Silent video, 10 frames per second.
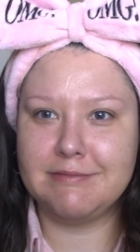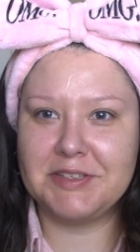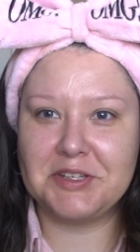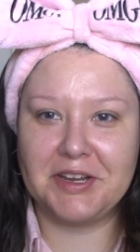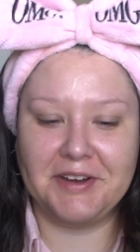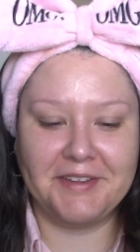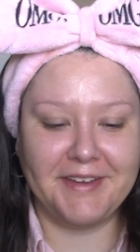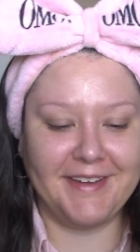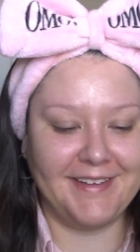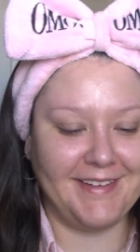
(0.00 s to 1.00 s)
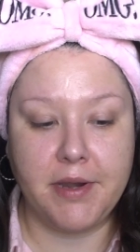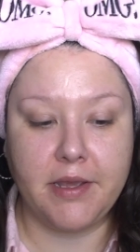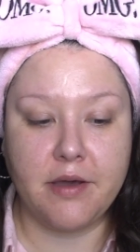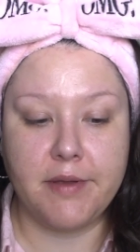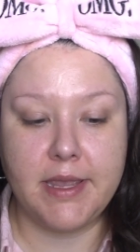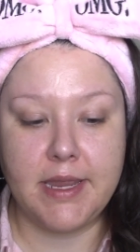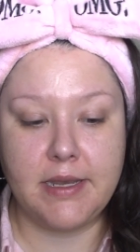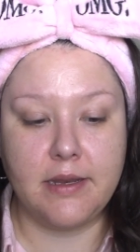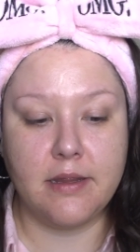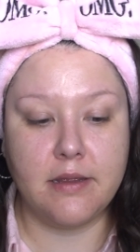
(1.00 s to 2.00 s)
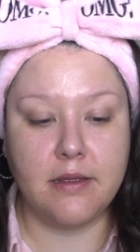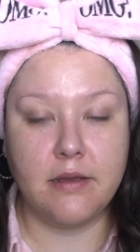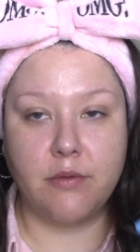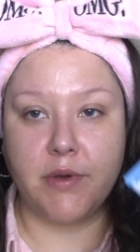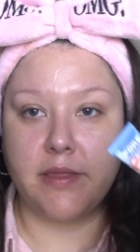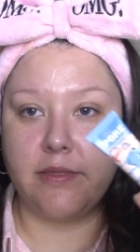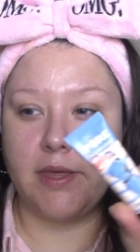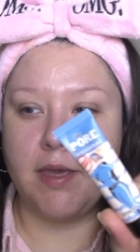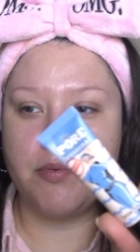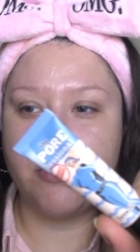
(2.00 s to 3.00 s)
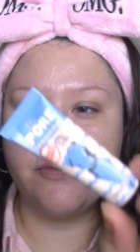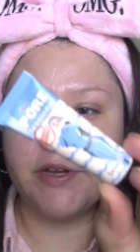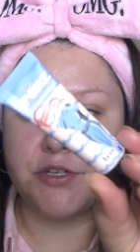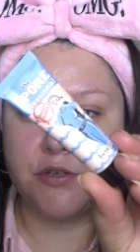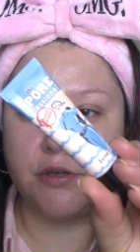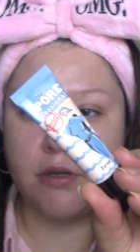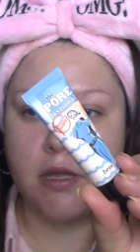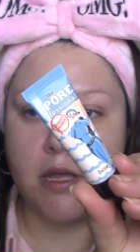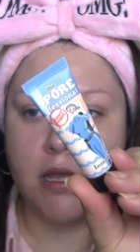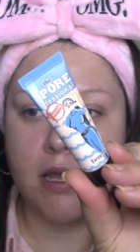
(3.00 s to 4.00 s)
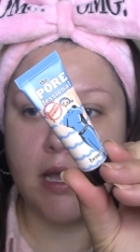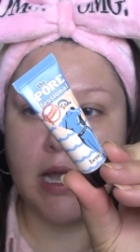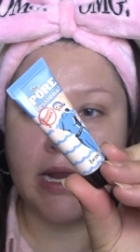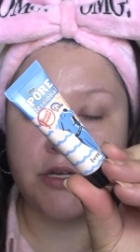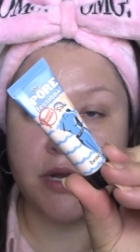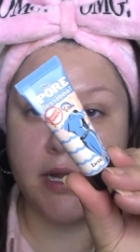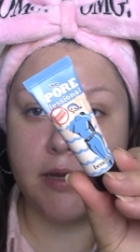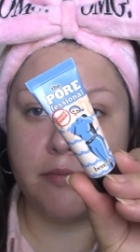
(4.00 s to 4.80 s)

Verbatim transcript: Did you hear that? I go in with the POREfessional Hydrating